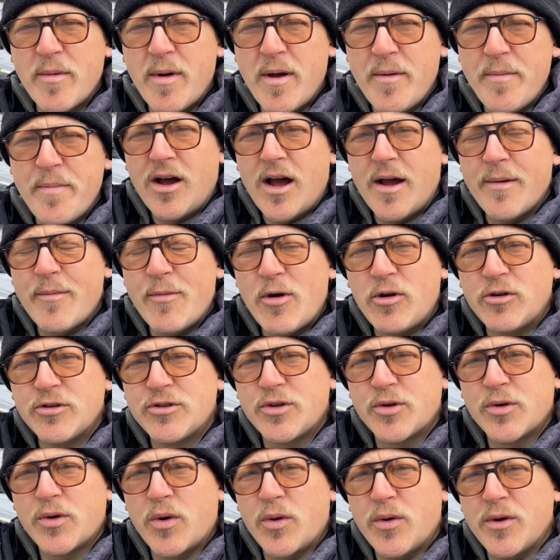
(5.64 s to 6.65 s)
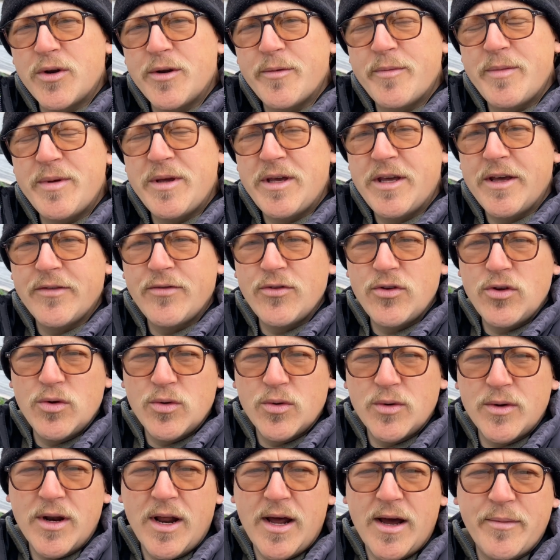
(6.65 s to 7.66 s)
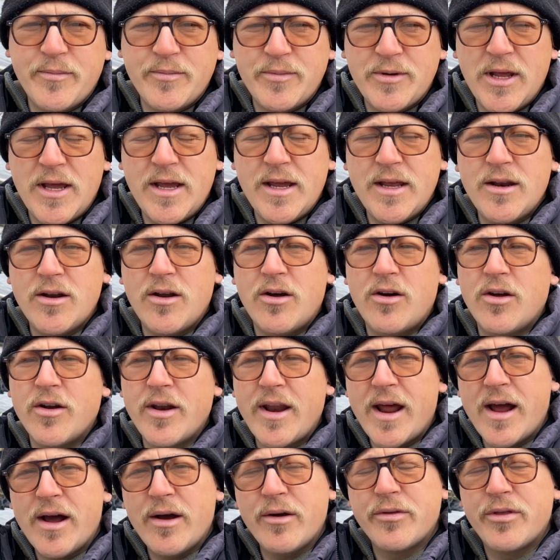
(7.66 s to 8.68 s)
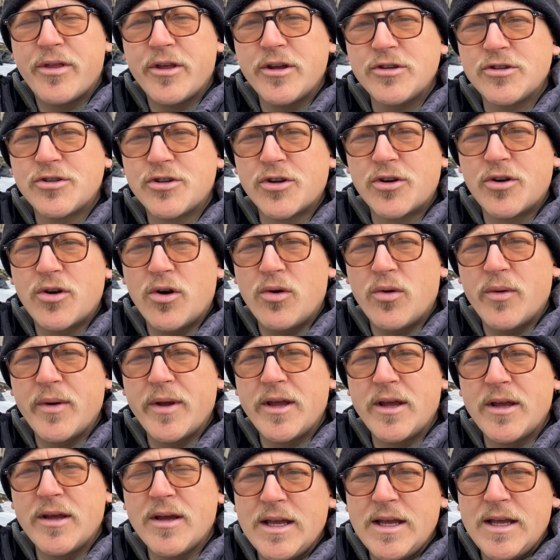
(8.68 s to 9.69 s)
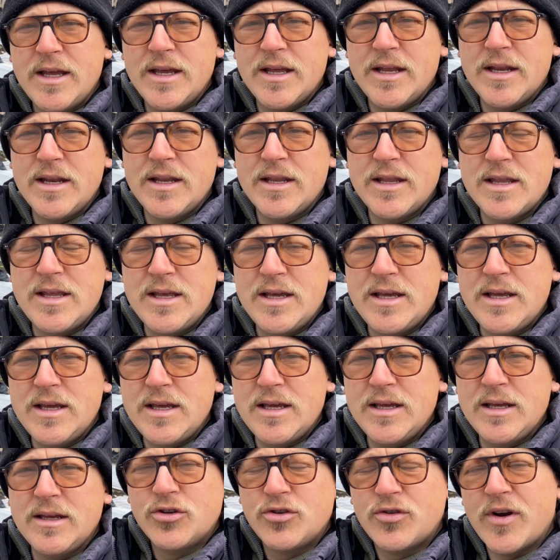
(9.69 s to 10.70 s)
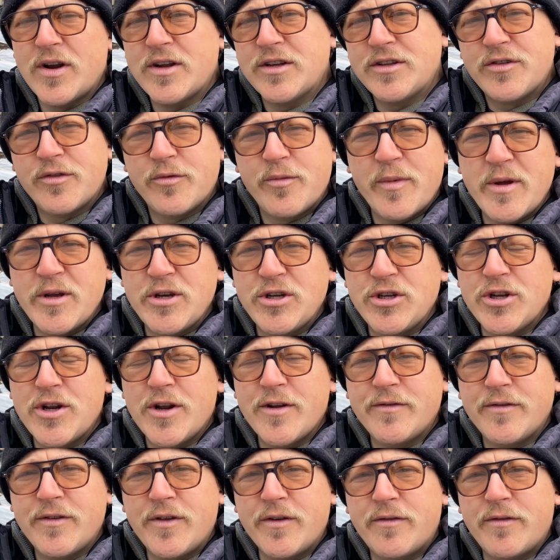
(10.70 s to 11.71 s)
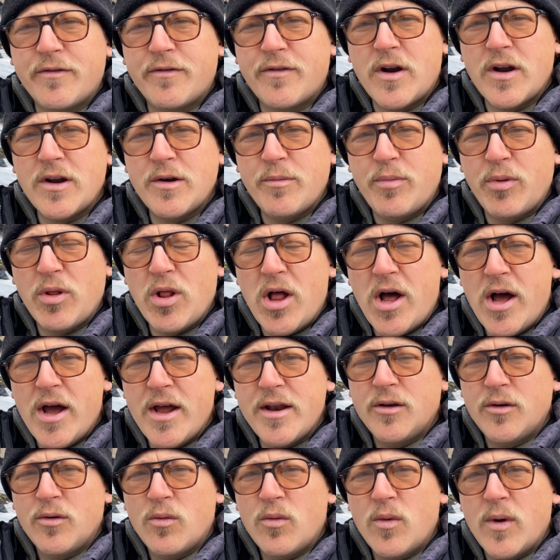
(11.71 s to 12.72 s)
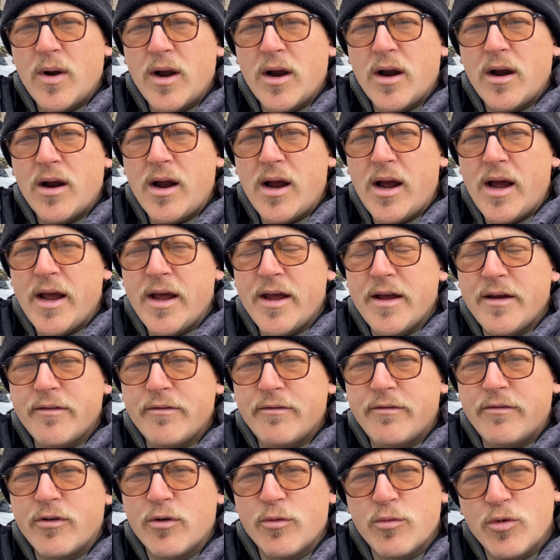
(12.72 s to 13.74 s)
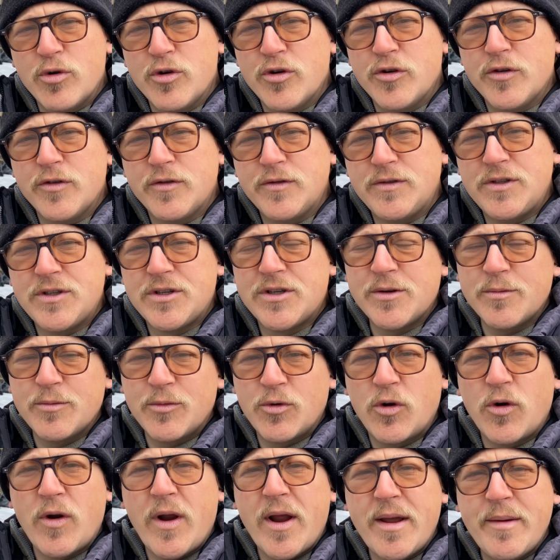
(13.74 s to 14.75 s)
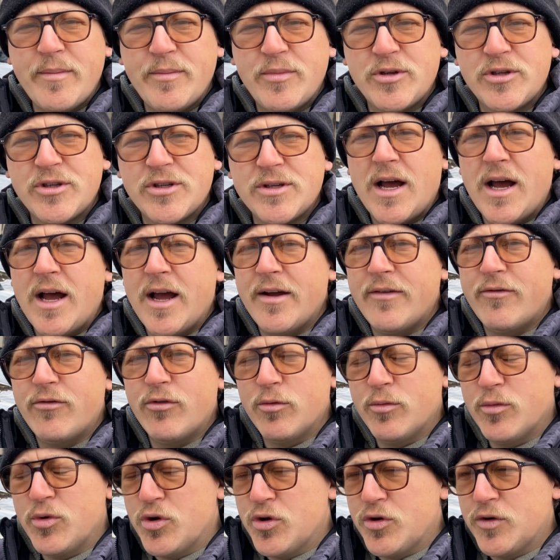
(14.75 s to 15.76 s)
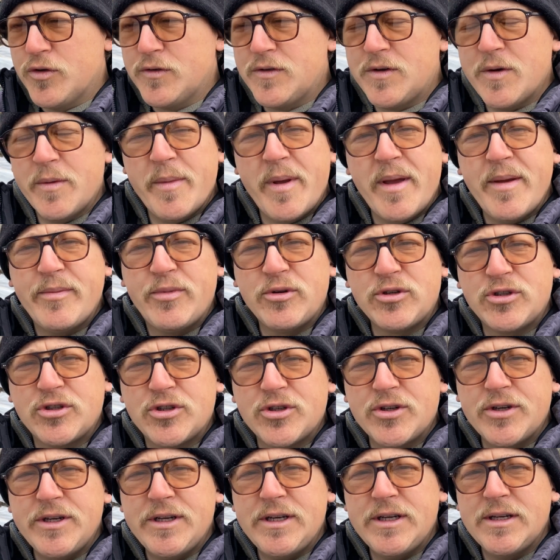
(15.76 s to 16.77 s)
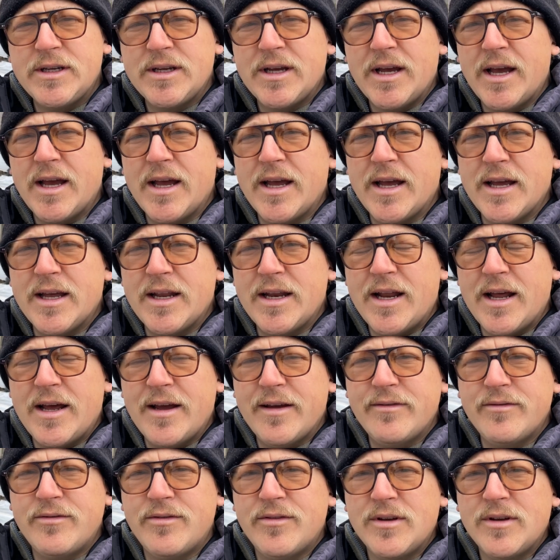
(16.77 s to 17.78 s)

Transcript: up. I'm also going to be giving you an update on how things are going in the transformation of the front plot, where I have removed some grapes, I've removed a maple tree, and I've